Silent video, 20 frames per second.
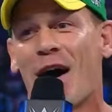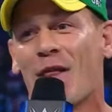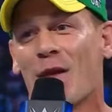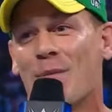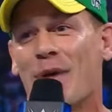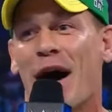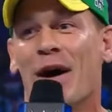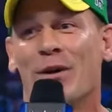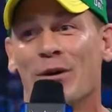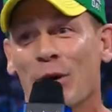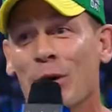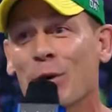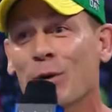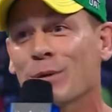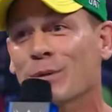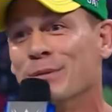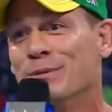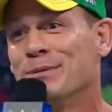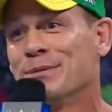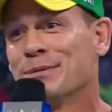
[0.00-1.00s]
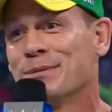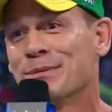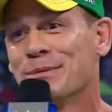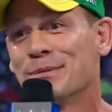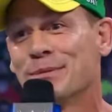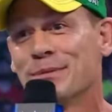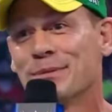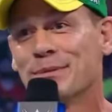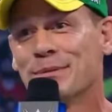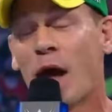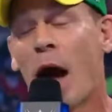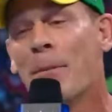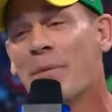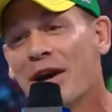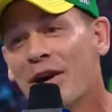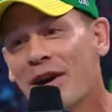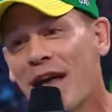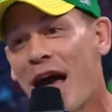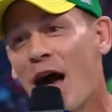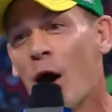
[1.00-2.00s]
all about you. I'm
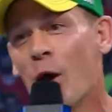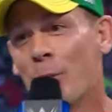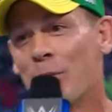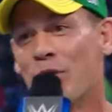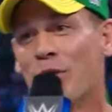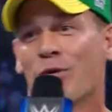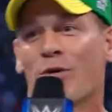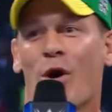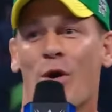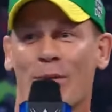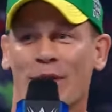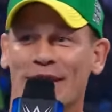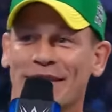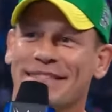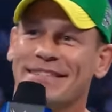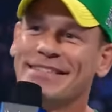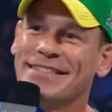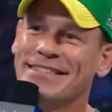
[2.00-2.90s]
here to help you, Roman.